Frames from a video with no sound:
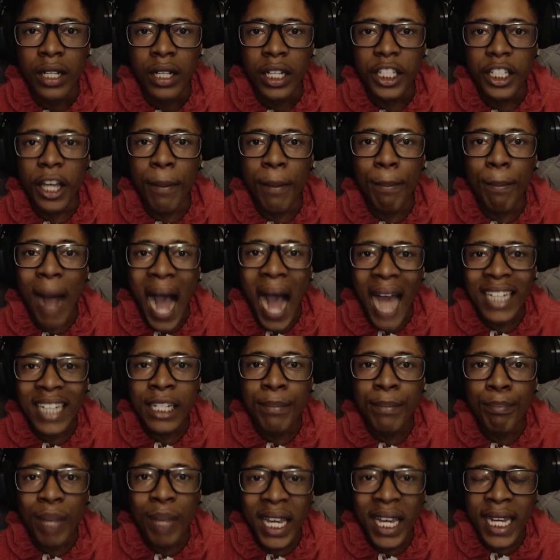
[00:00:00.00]
Your body
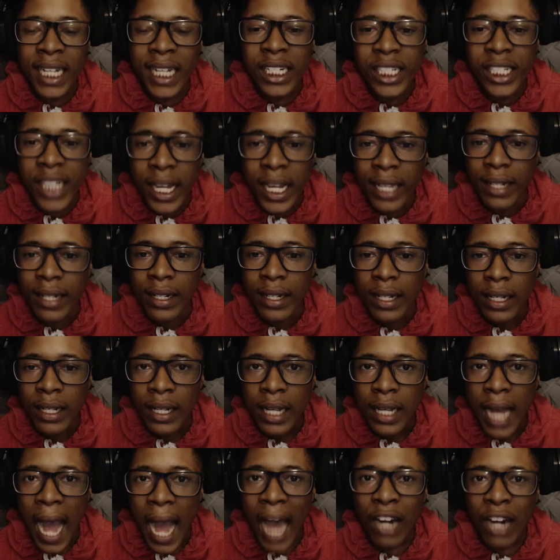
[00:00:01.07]
big as shit.
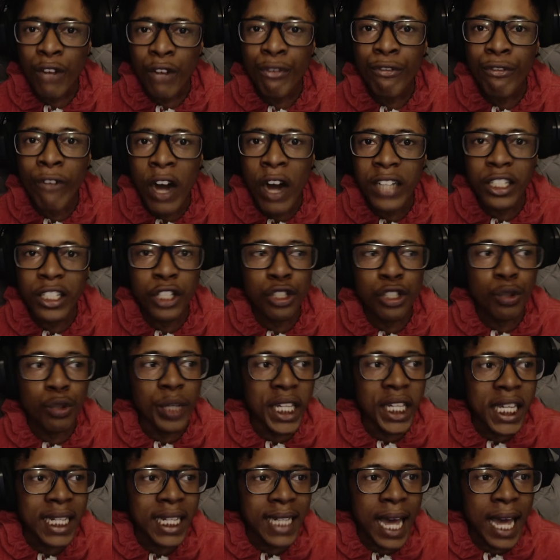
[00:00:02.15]
How the fuck did you
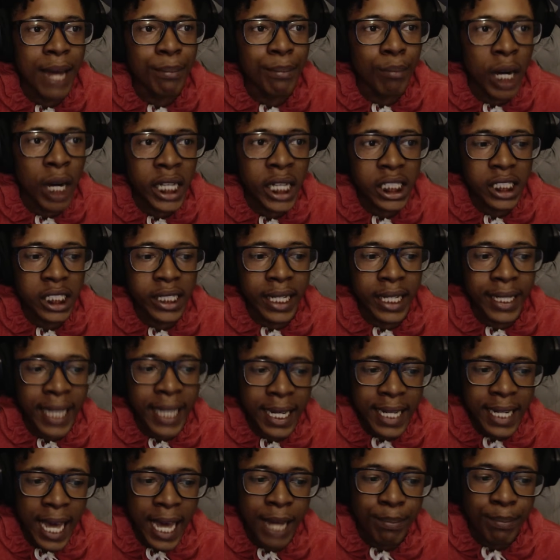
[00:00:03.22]
eat that much to
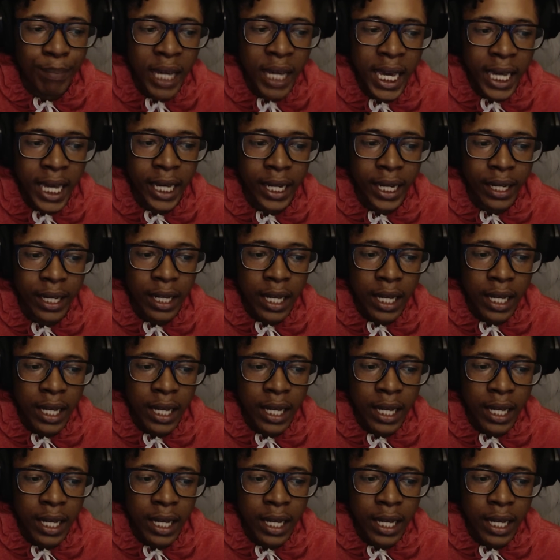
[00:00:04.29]
get that big?